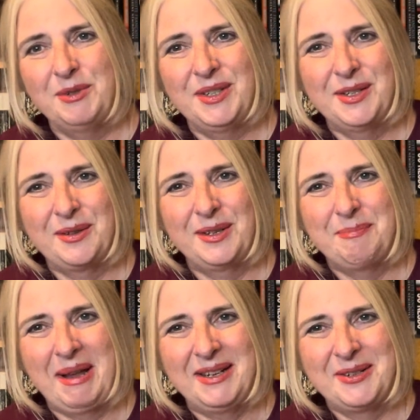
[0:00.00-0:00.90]
He's got this
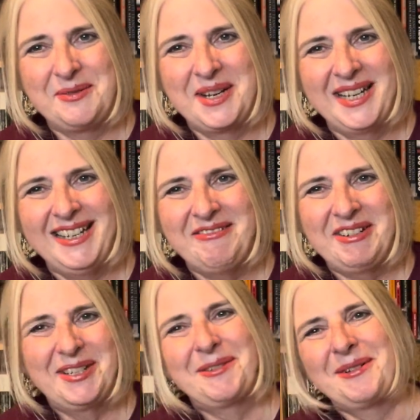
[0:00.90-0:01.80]
pet donkey,
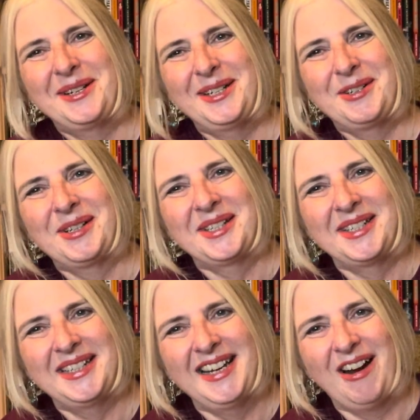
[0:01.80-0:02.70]
which is quite an
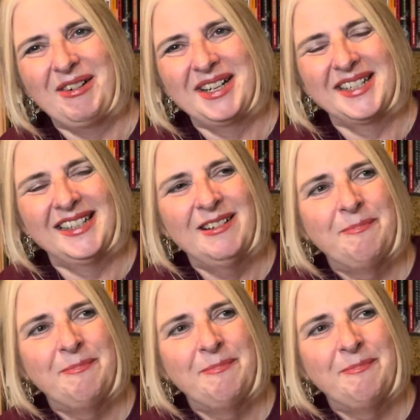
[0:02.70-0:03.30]
interesting character.